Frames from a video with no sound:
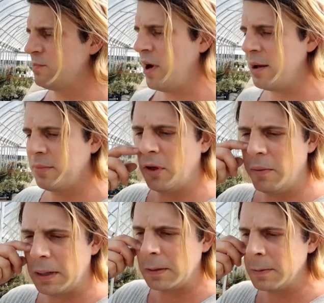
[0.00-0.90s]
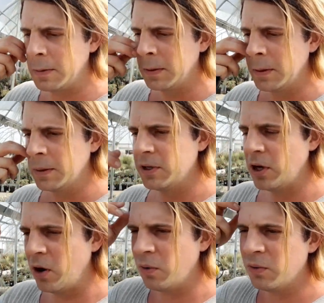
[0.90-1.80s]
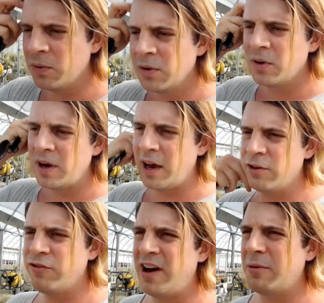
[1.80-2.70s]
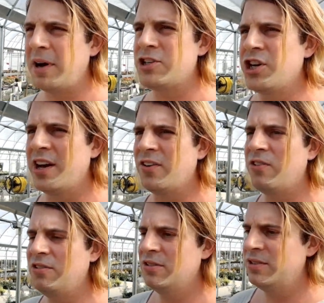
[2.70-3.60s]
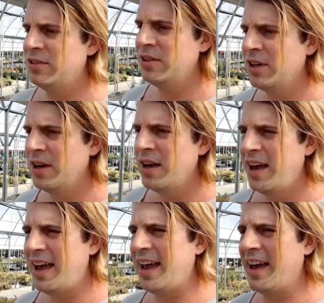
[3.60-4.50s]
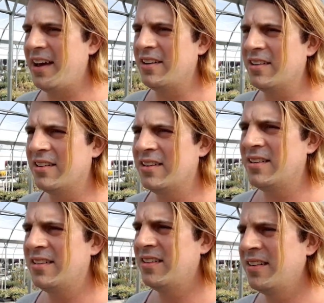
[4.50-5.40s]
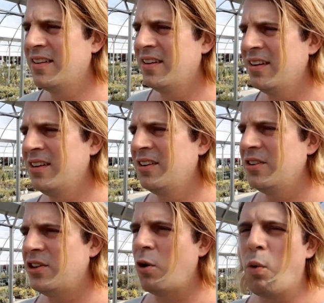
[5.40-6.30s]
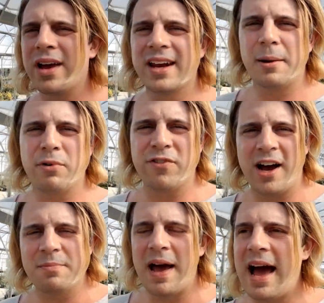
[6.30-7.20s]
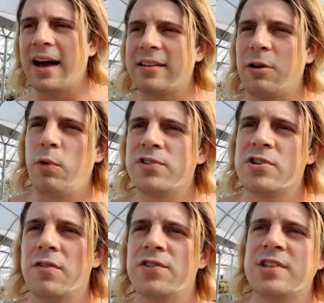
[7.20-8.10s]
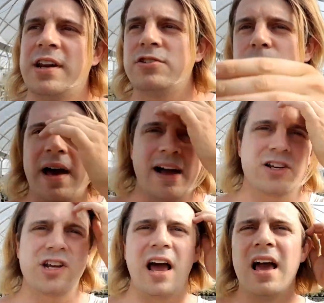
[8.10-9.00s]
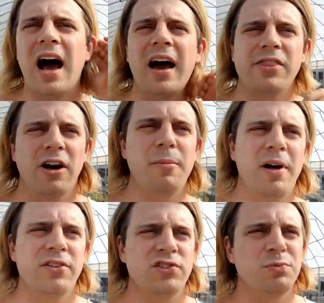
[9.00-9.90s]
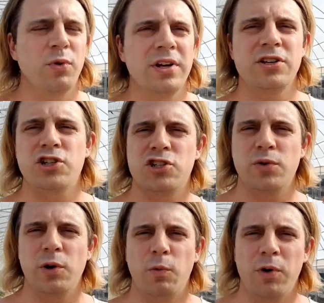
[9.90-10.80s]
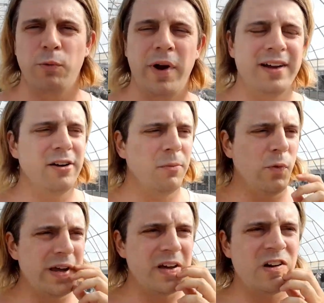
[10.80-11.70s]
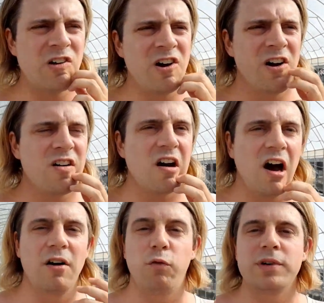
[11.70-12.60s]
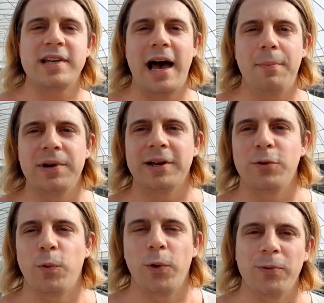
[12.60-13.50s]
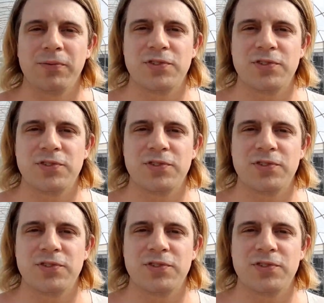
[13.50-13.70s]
It's mind-blowing, you know, how you found my channel and... You know, what can I provide back? Like, what service can I do back? I thought about this morning just doing one random week of what's happening in the world.